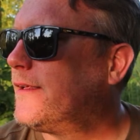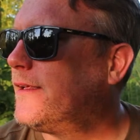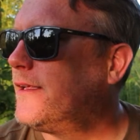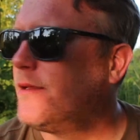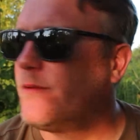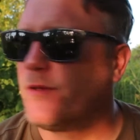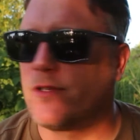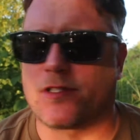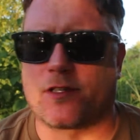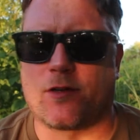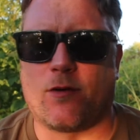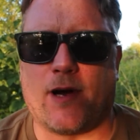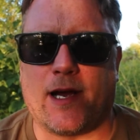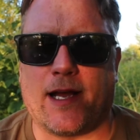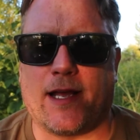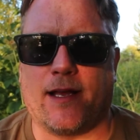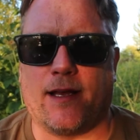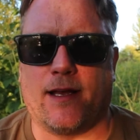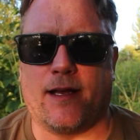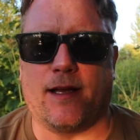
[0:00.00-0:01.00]
It was
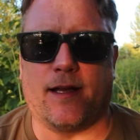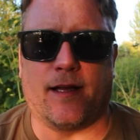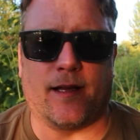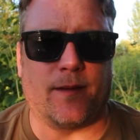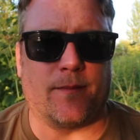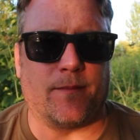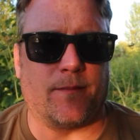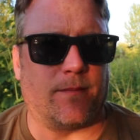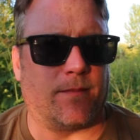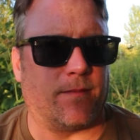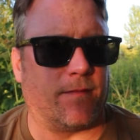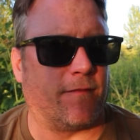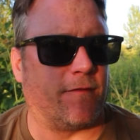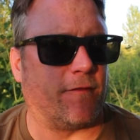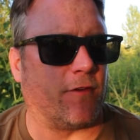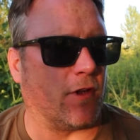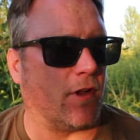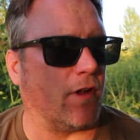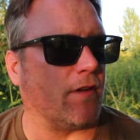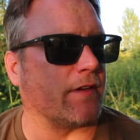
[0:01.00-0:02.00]
quite
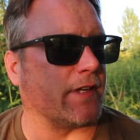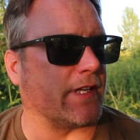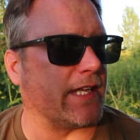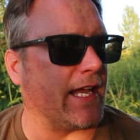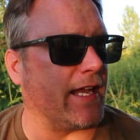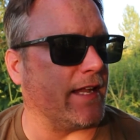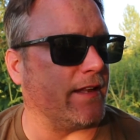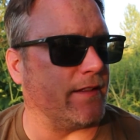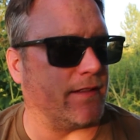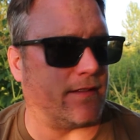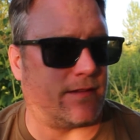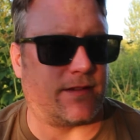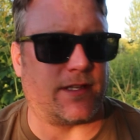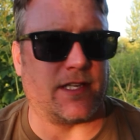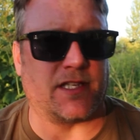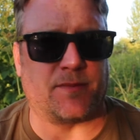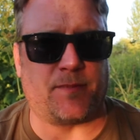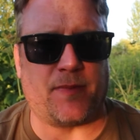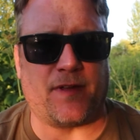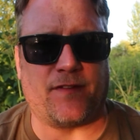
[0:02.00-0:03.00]
full on getting
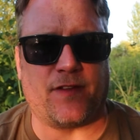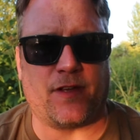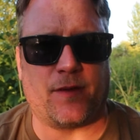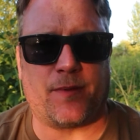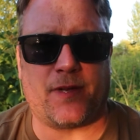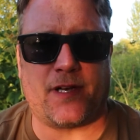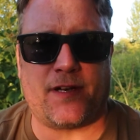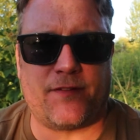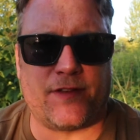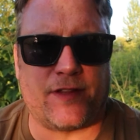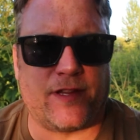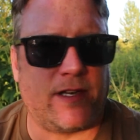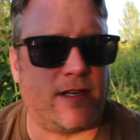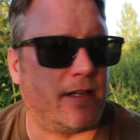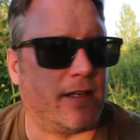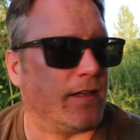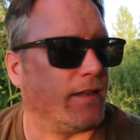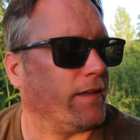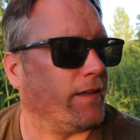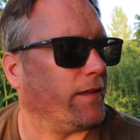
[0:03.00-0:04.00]
this bivvy up and everything
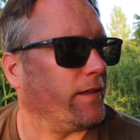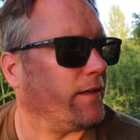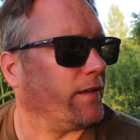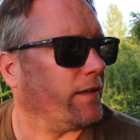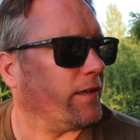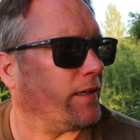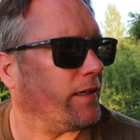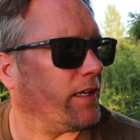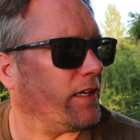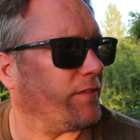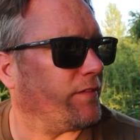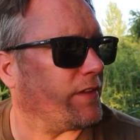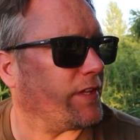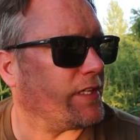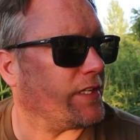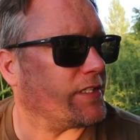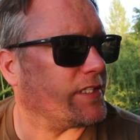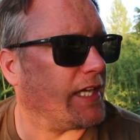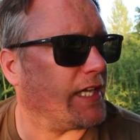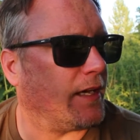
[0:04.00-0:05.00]

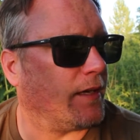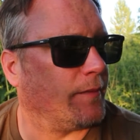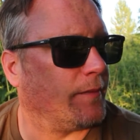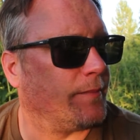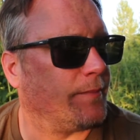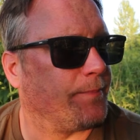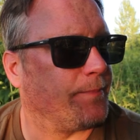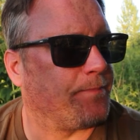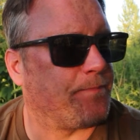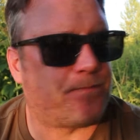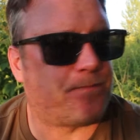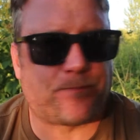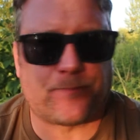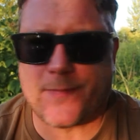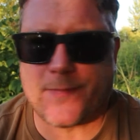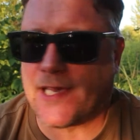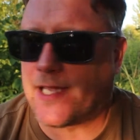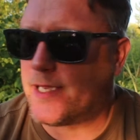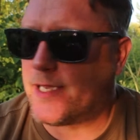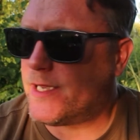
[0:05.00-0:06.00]
set up.
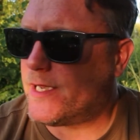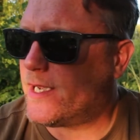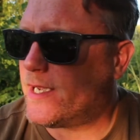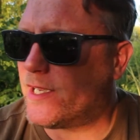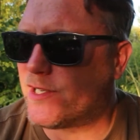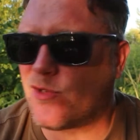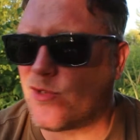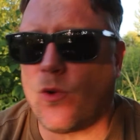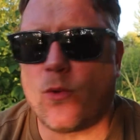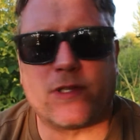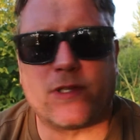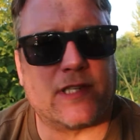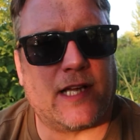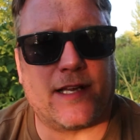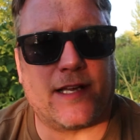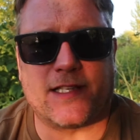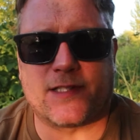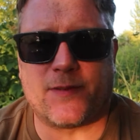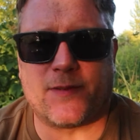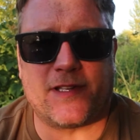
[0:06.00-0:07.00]
It's always
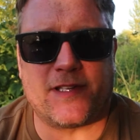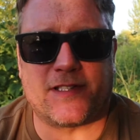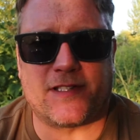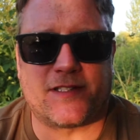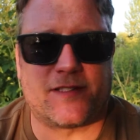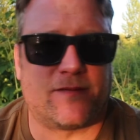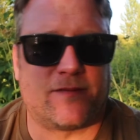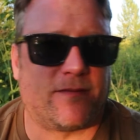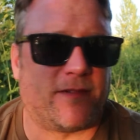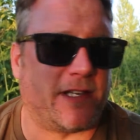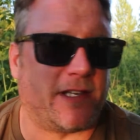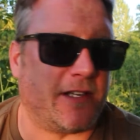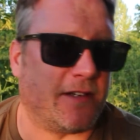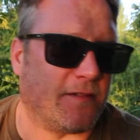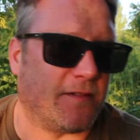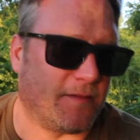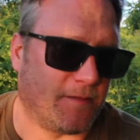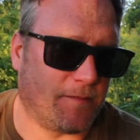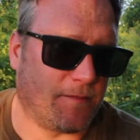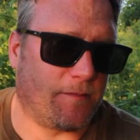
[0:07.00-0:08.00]
like this when
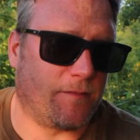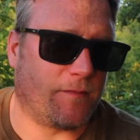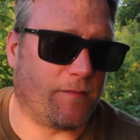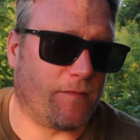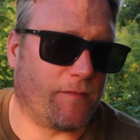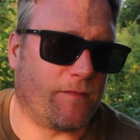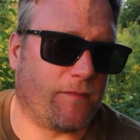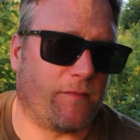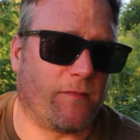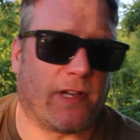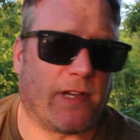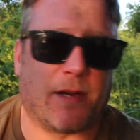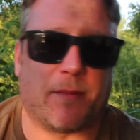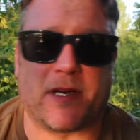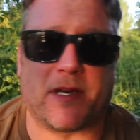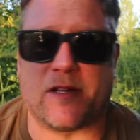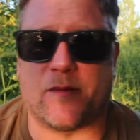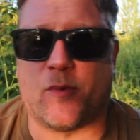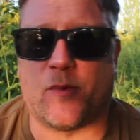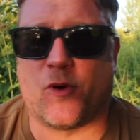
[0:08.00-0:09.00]
I
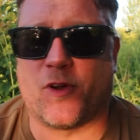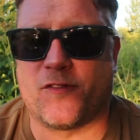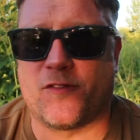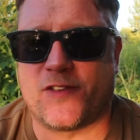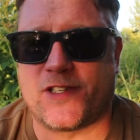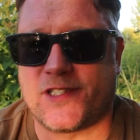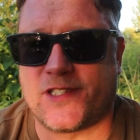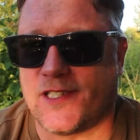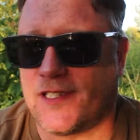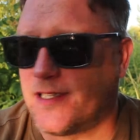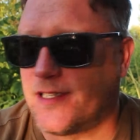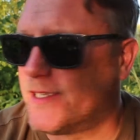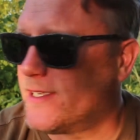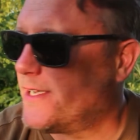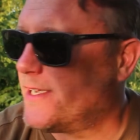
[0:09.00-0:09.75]
bring the boy fishing.